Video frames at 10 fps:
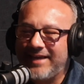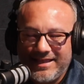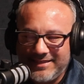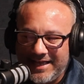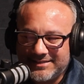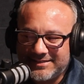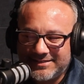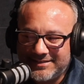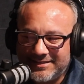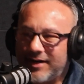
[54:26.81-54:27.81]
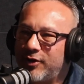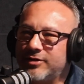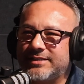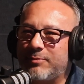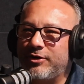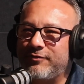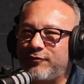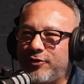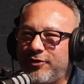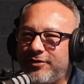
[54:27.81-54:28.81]
And that's a good summary
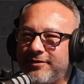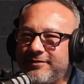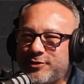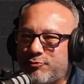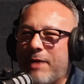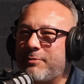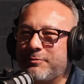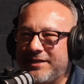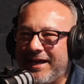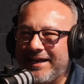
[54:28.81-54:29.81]
to wrap up today.